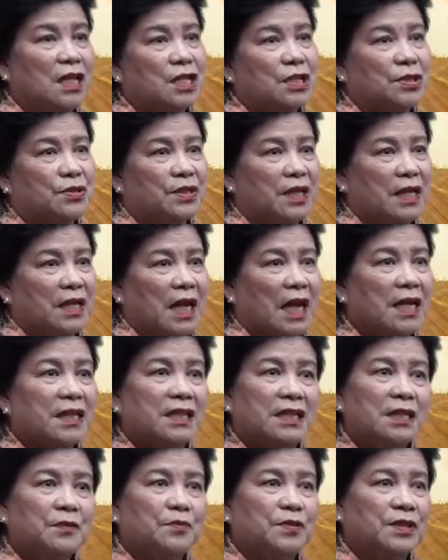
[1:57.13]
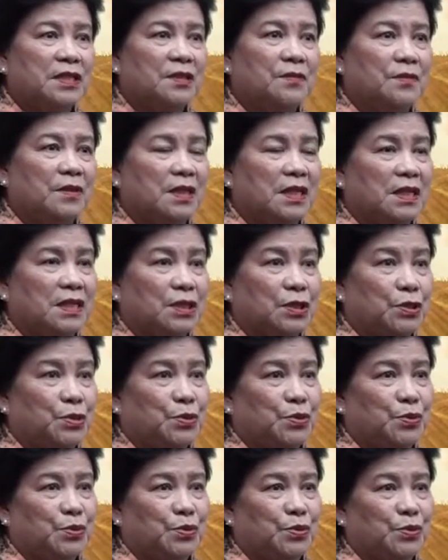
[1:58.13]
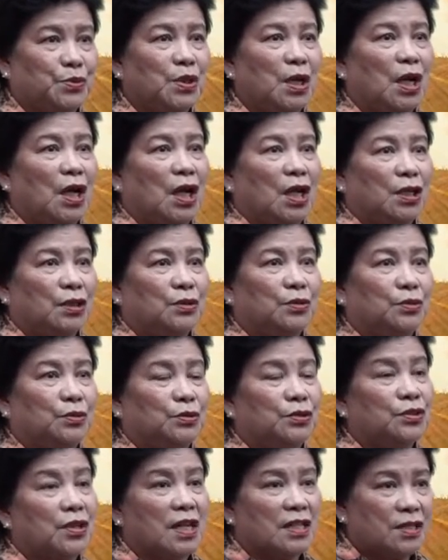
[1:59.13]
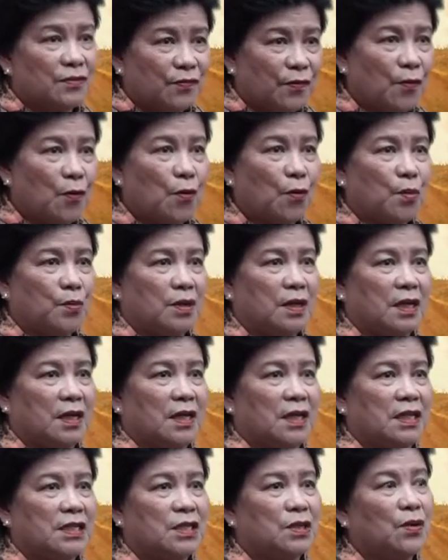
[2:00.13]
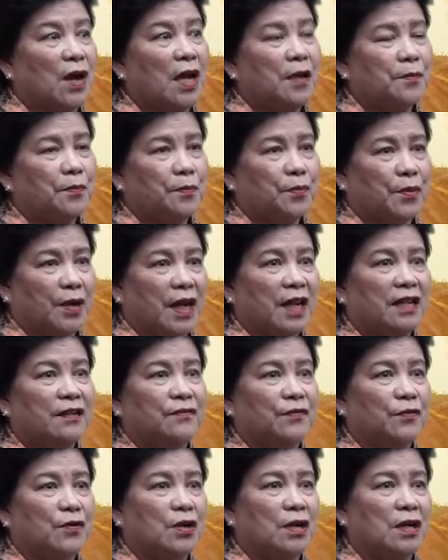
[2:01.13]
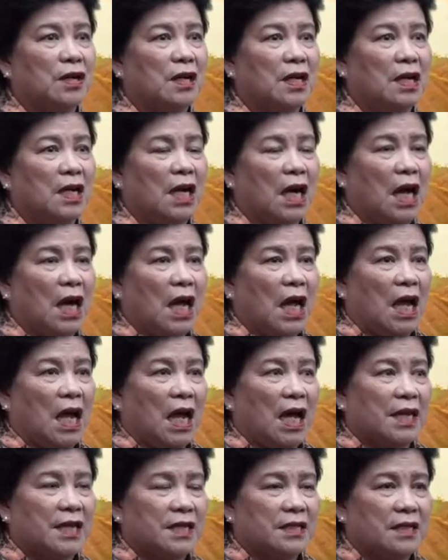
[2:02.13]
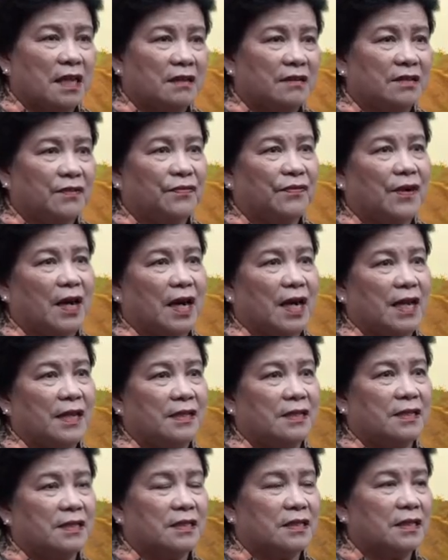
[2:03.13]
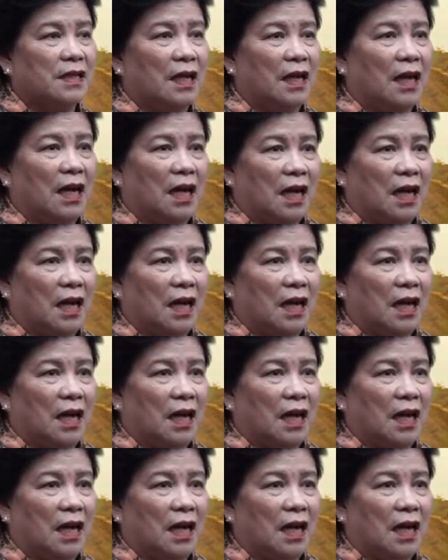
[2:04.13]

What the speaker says: So then I keep persevering to transform her. So I prayed for her and I sacrificed.